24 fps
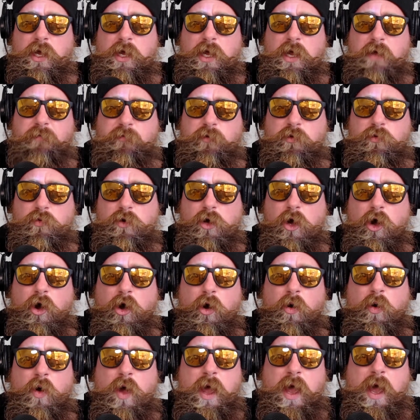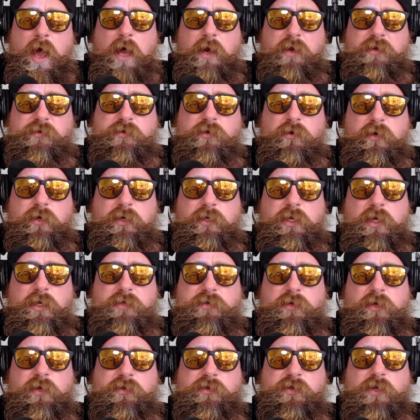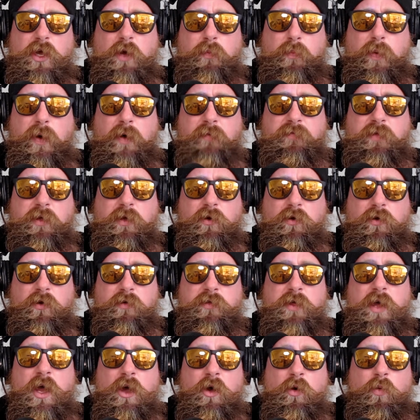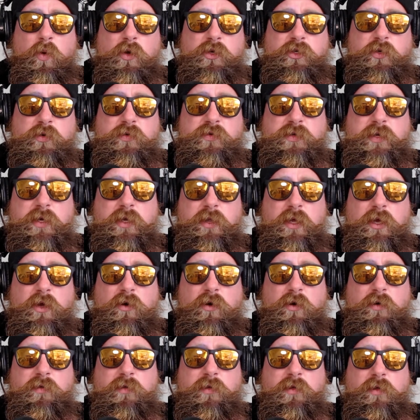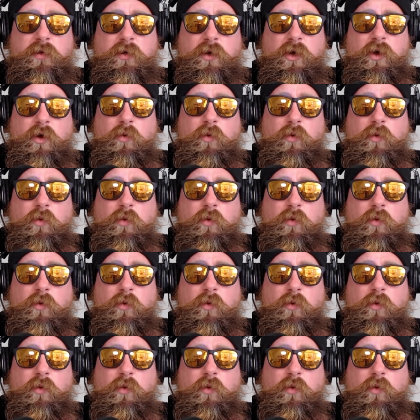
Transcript: If you go at a certain distance above the Earth, would you see the Earth?